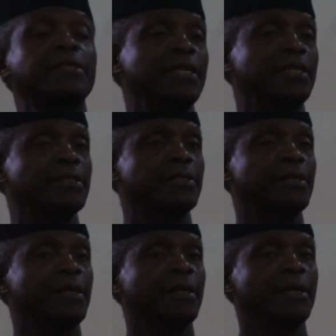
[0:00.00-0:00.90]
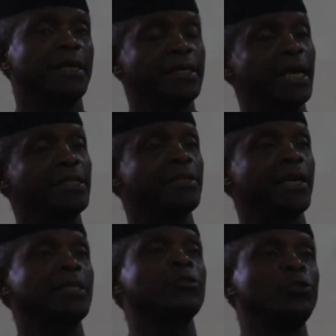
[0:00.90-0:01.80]
state in
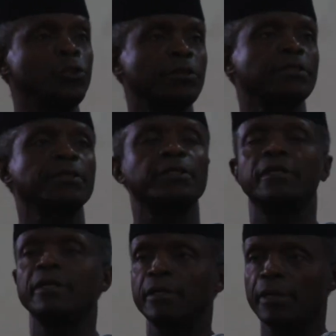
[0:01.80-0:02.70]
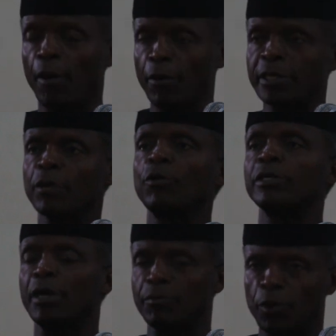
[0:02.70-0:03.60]
Nigeria is not
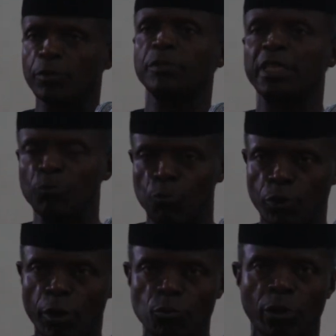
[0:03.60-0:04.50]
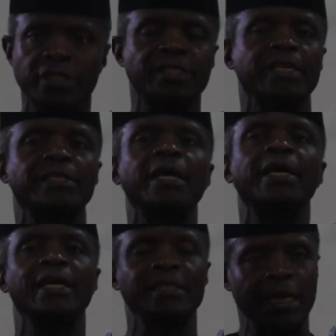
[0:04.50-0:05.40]
undergoing, not in not one state,
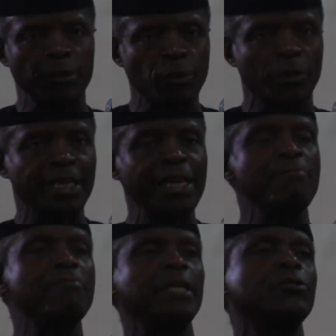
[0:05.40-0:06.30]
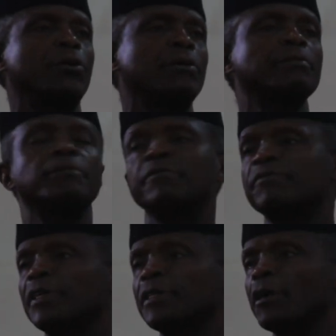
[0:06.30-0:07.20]
is there not a major
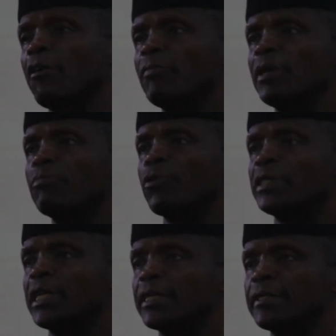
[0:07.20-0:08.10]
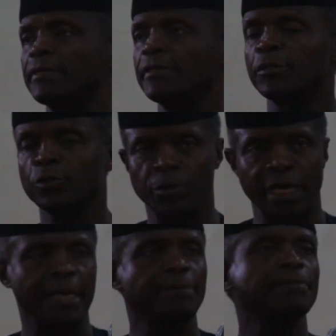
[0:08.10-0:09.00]
federal government project today.